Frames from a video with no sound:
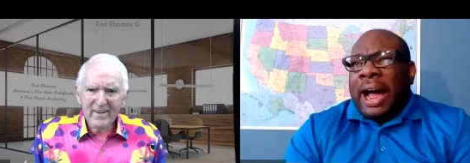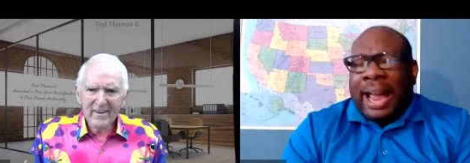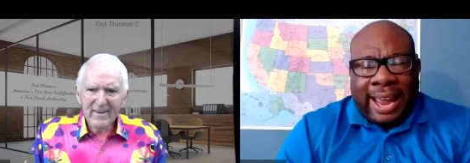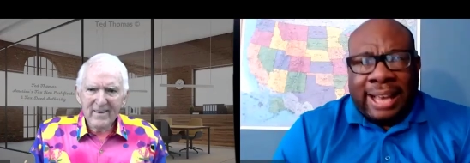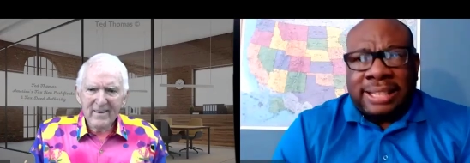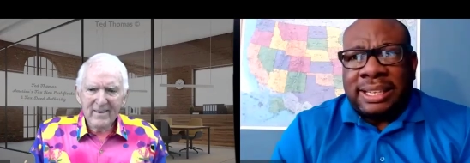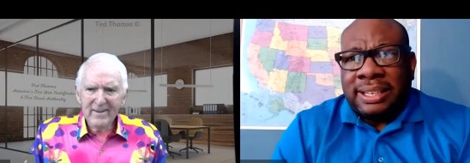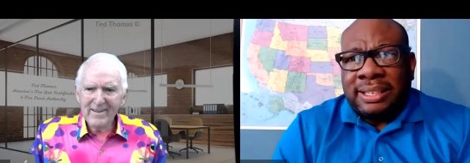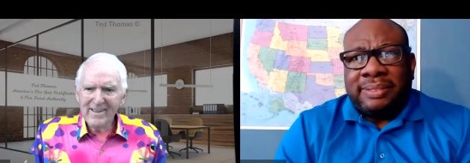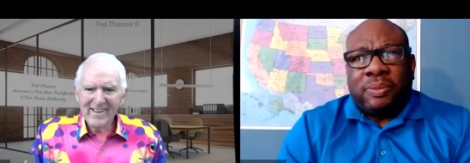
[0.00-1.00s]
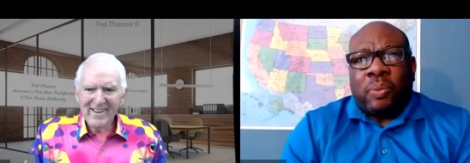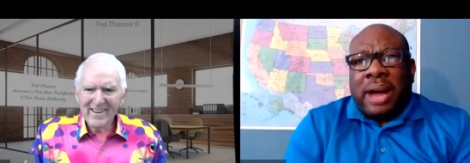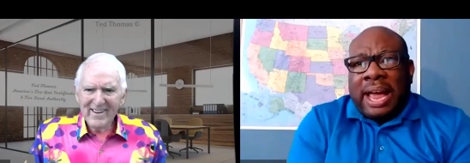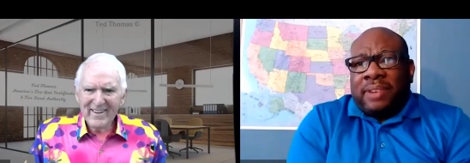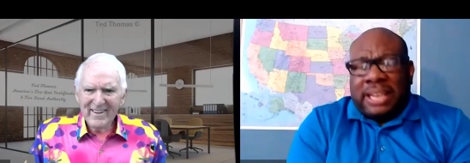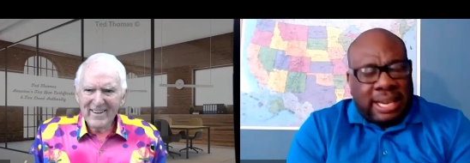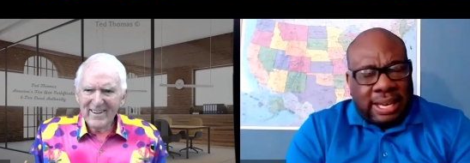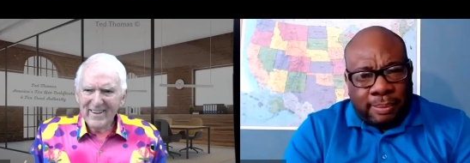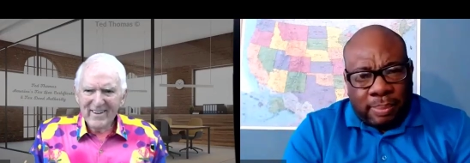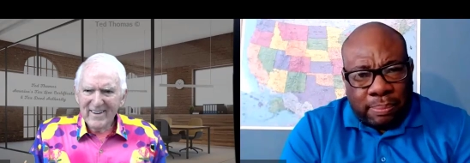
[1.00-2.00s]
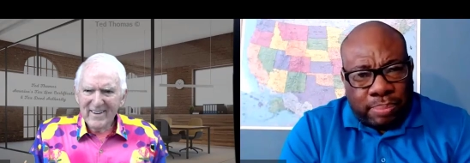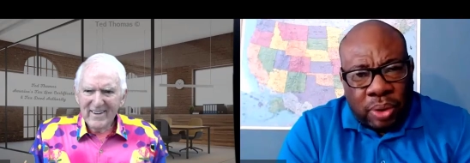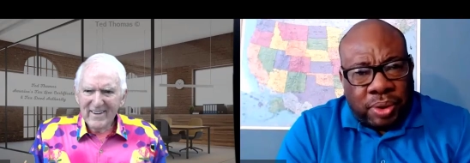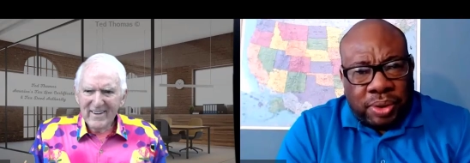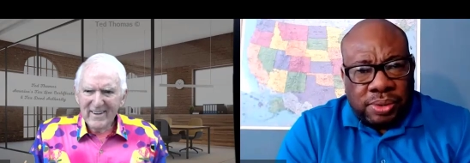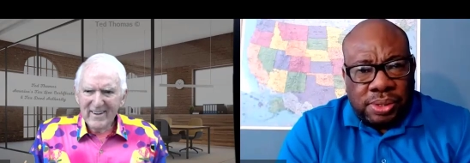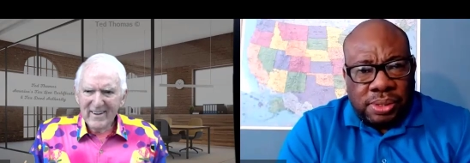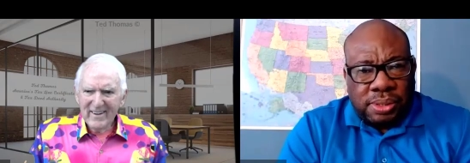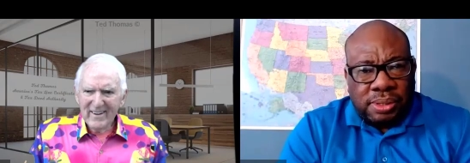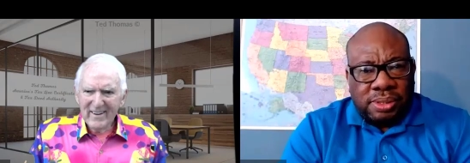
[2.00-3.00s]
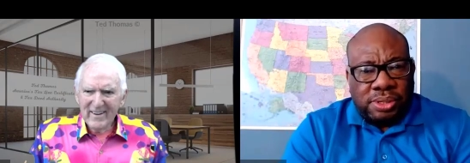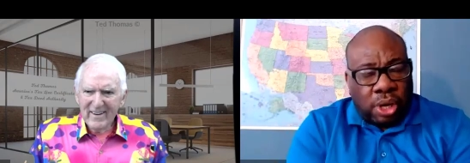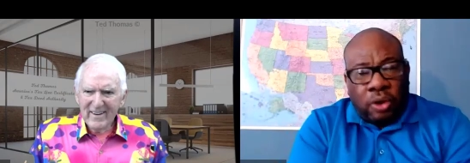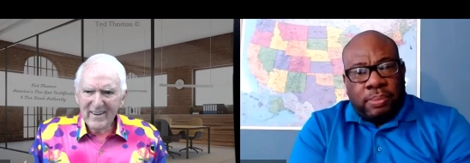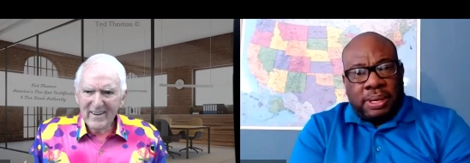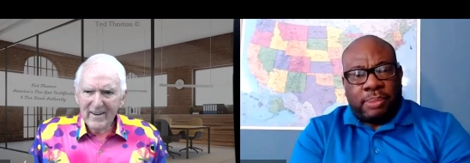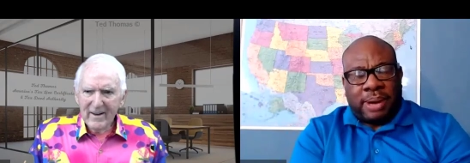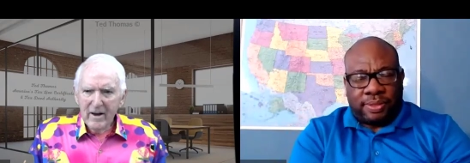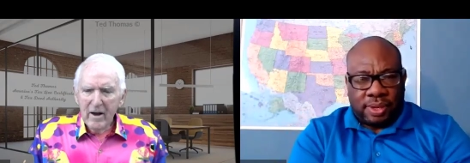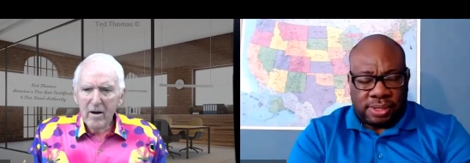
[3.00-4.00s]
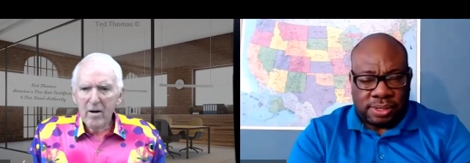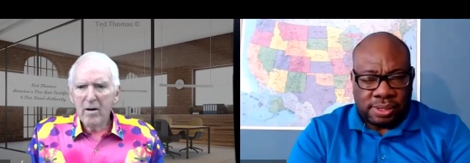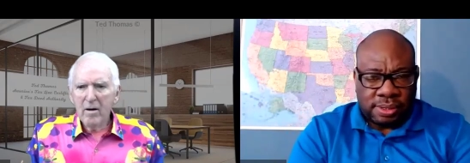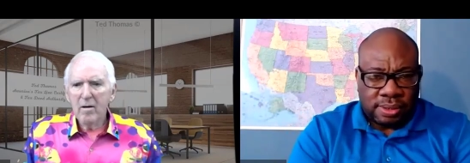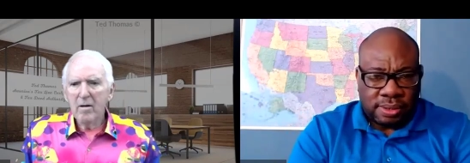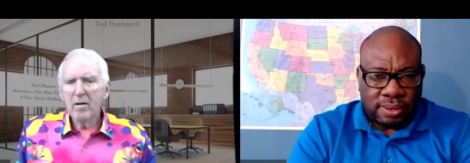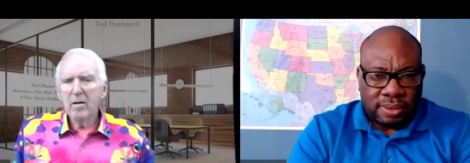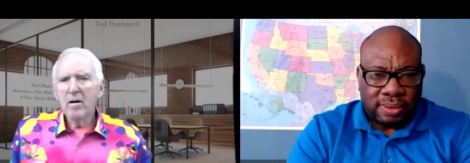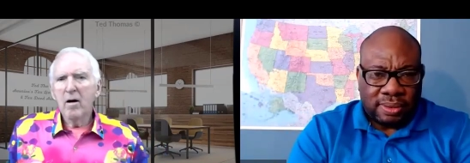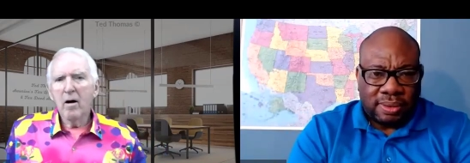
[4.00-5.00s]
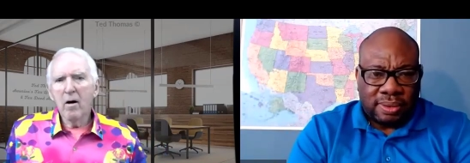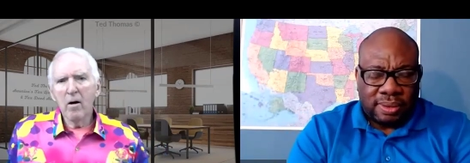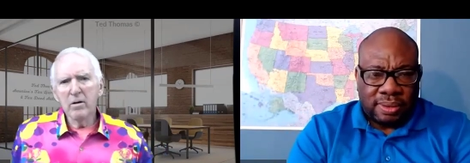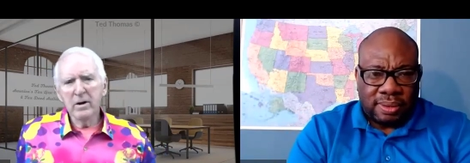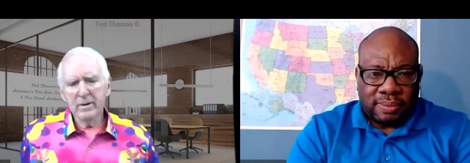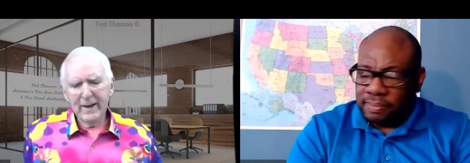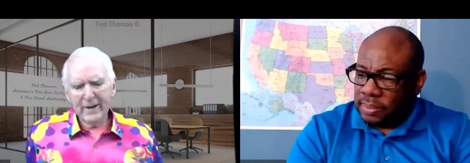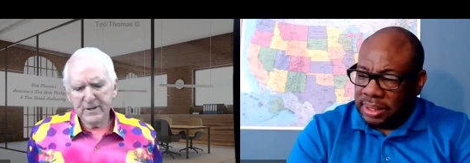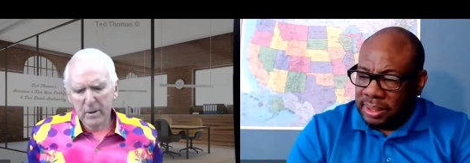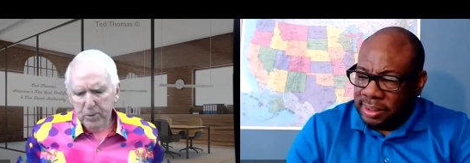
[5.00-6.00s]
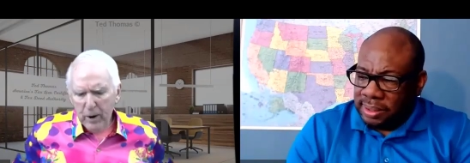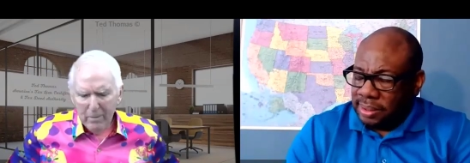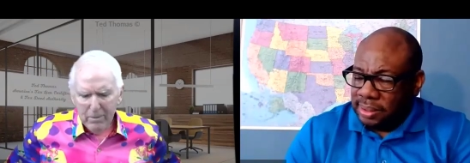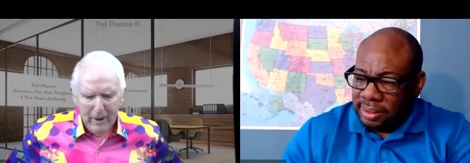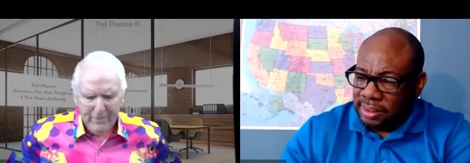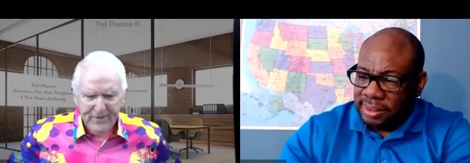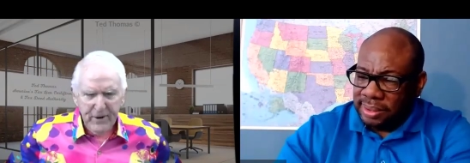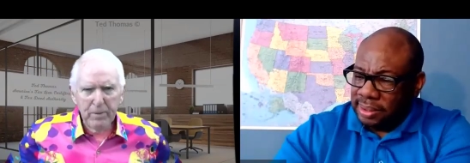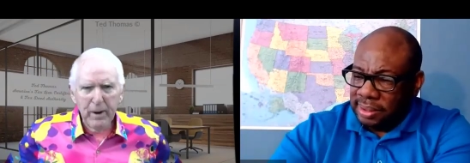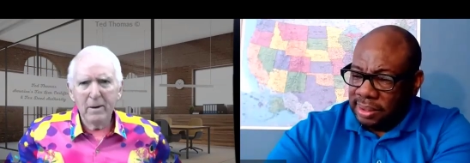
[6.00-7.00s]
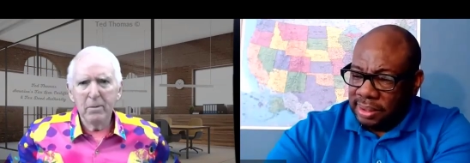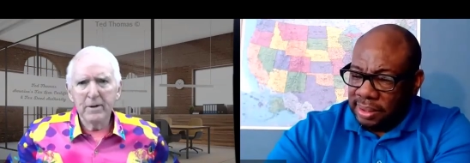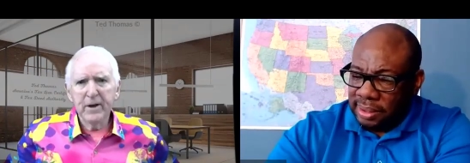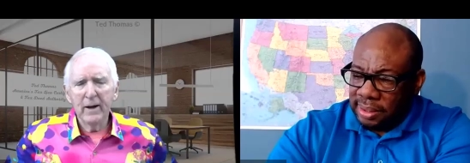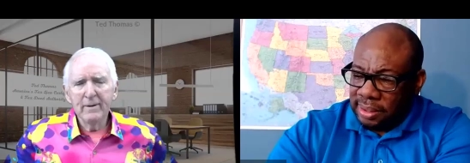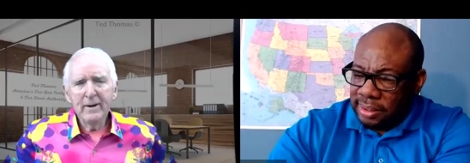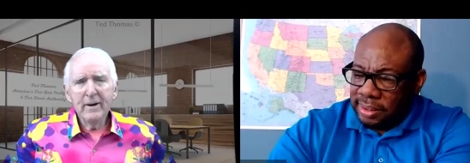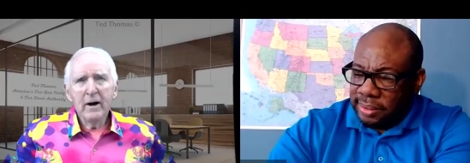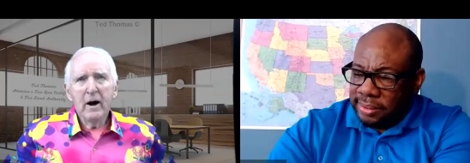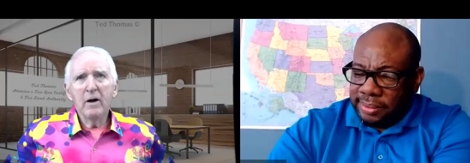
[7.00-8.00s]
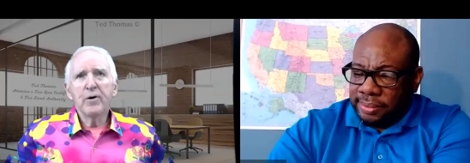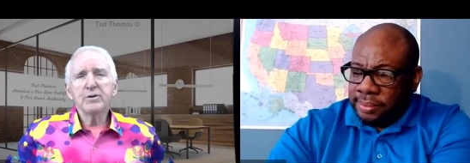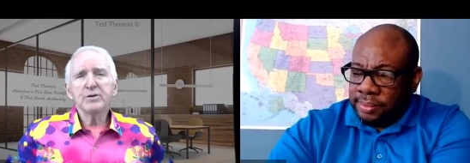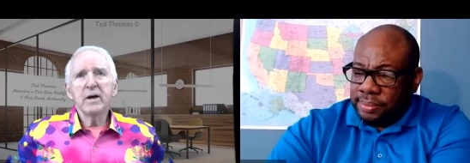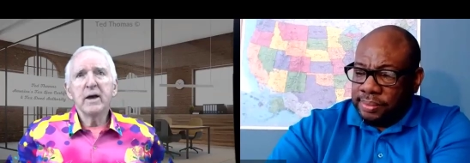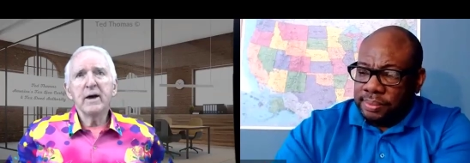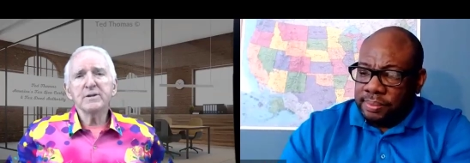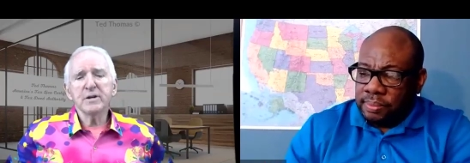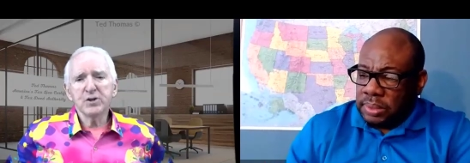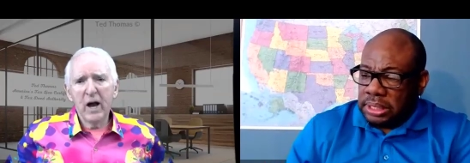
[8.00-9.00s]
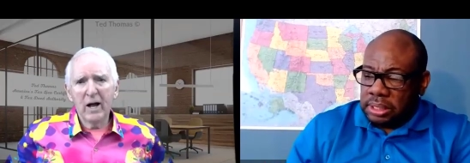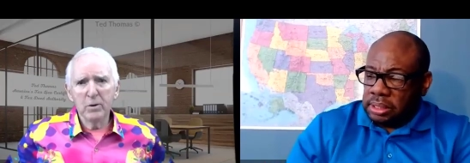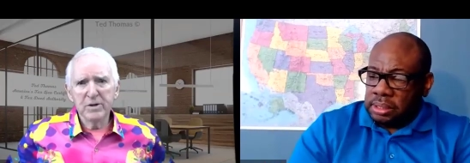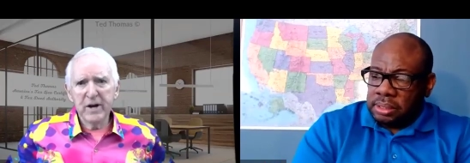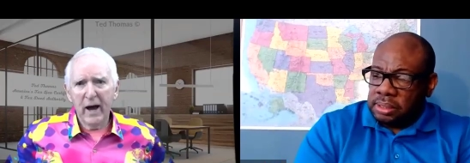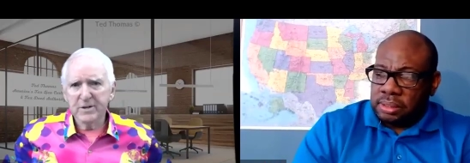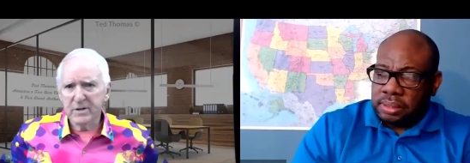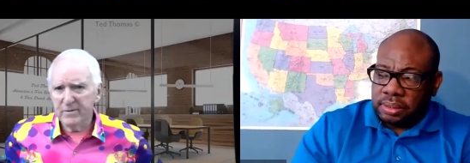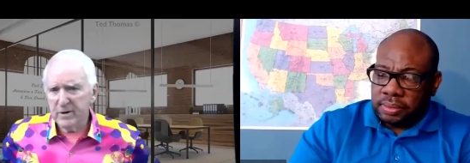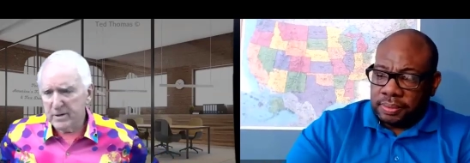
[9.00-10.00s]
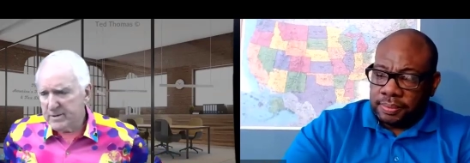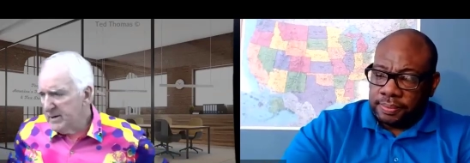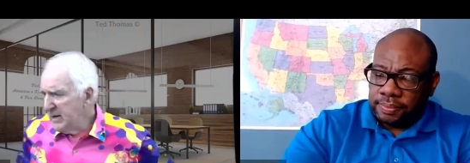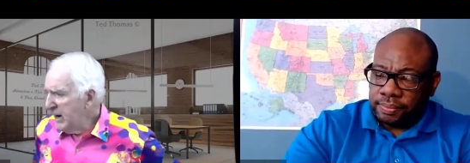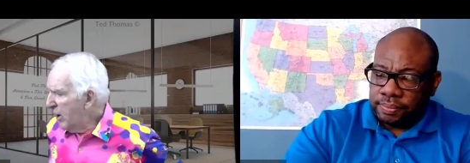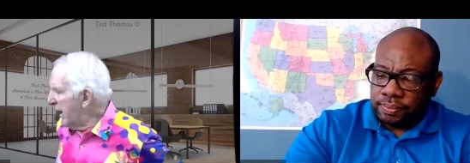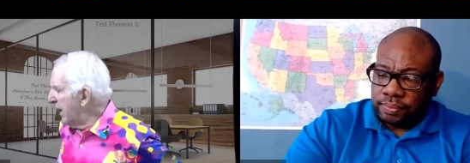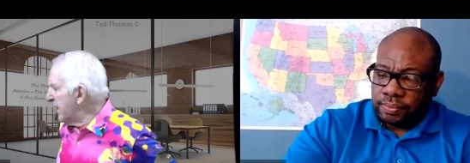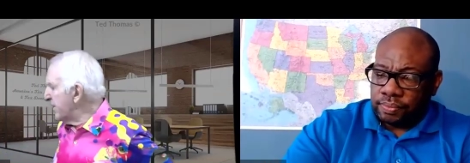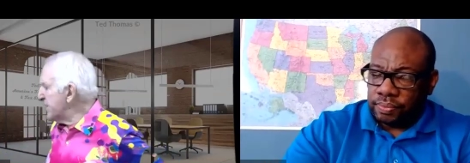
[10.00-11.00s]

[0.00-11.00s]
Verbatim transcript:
Speaker 1: Why hasn't, why haven't any of my brokers told me about this?
Speaker 2: Oh, you know, that's the problem. I feel bad about that. All right, folks, here's the challenge with tax certificates or any